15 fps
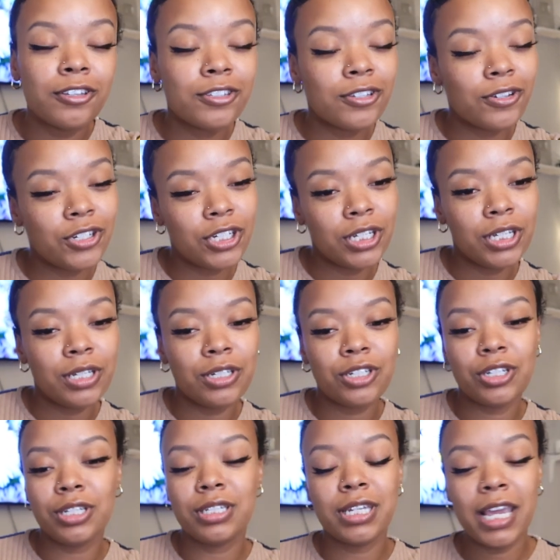So she
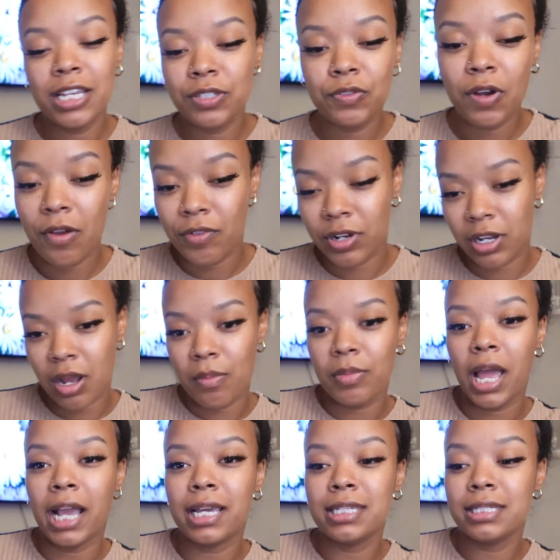takes forever to come
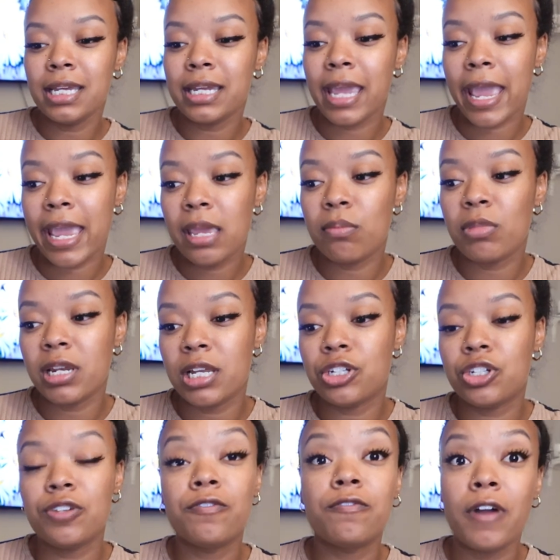back. It's like 8
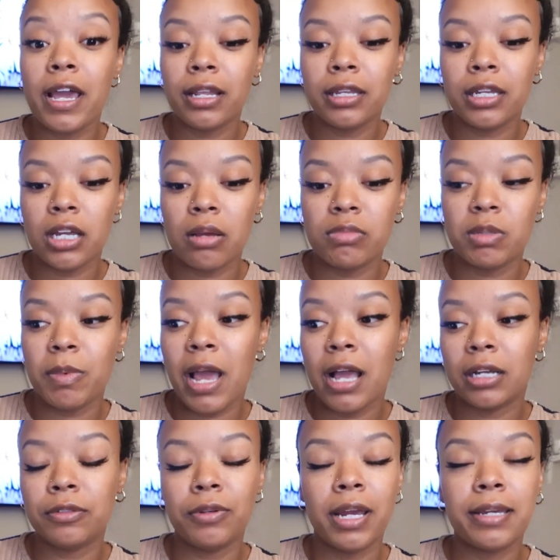minutes, she finally comes
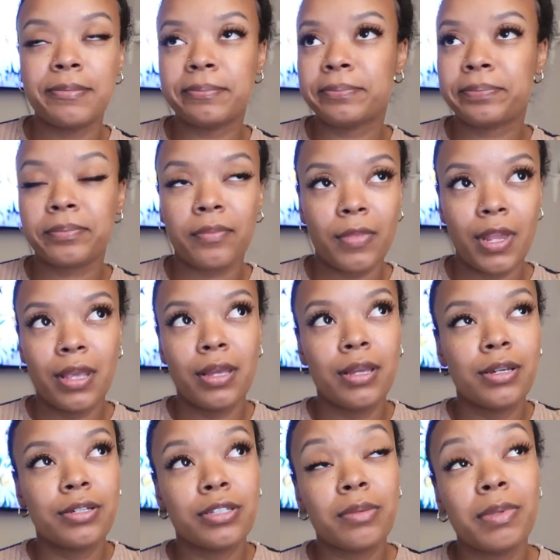back, right?
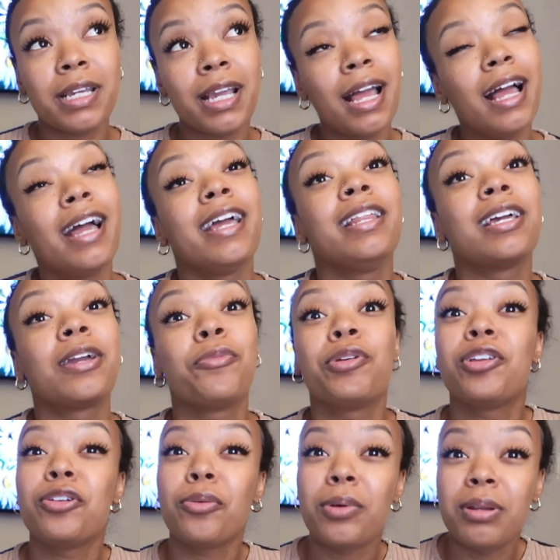So I'm like, hi, like, I
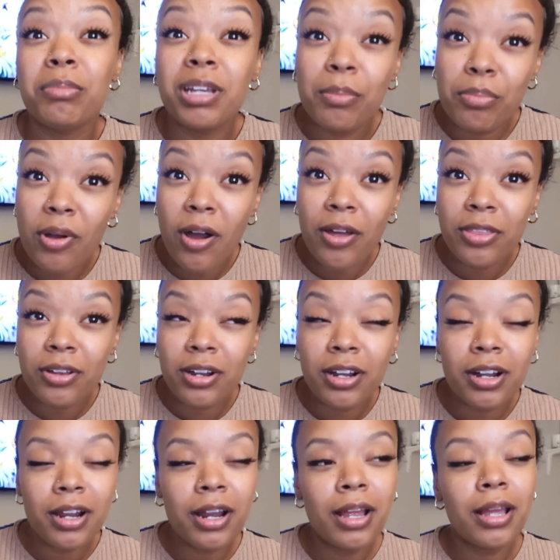really don't want to be a
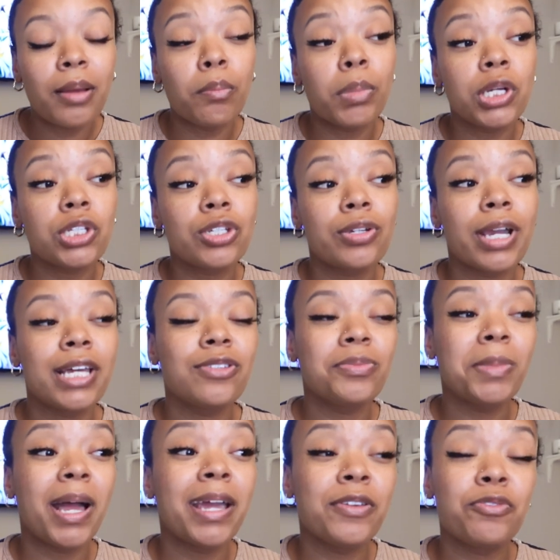bother, but do you guys
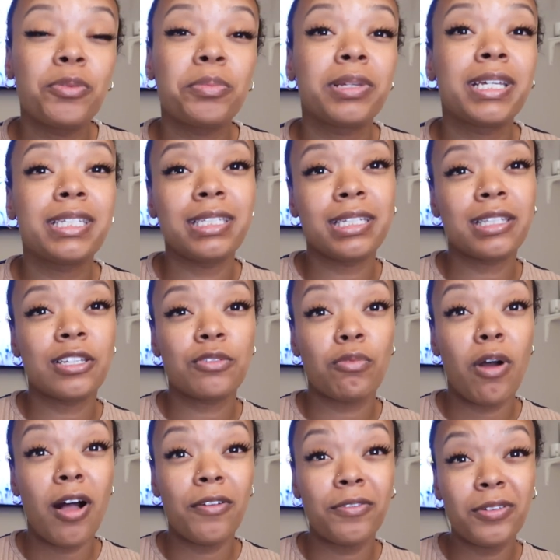mind replacing this
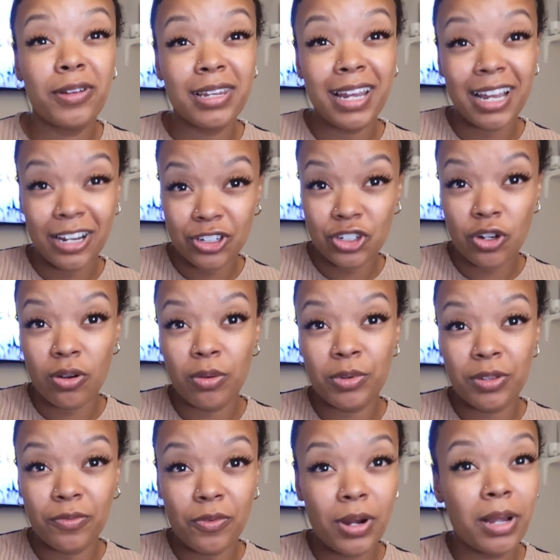waffle? And like, I show her
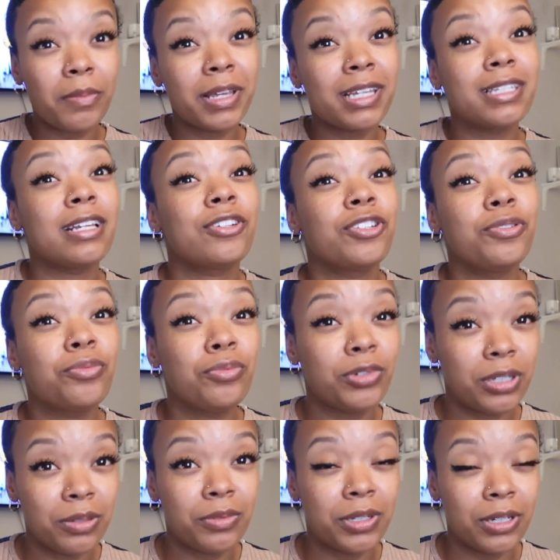with a fork, I'm like, it's actually
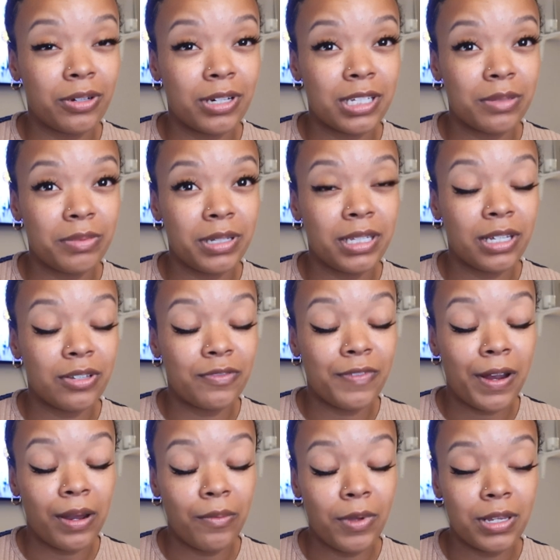really, really crispy. Like, it's
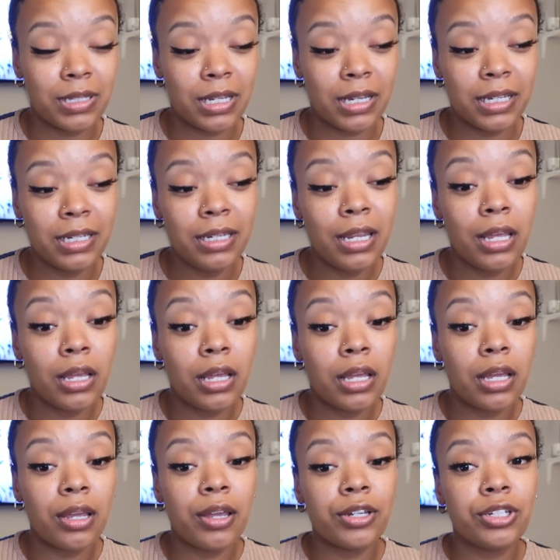very well done.
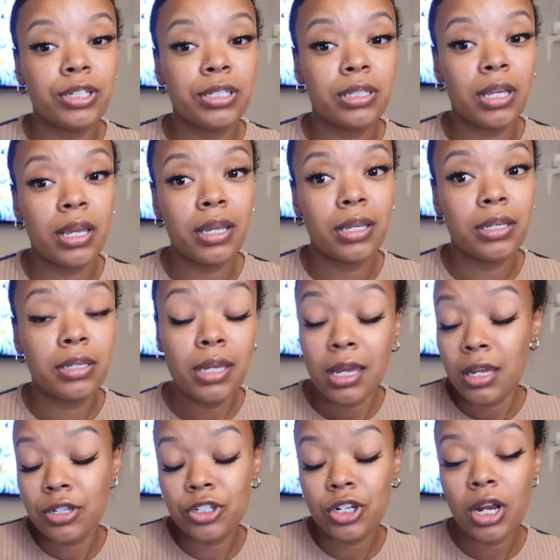And she's like,
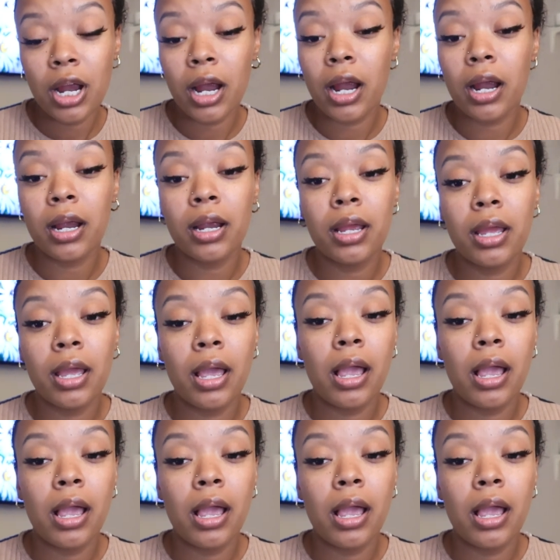yeah, sure.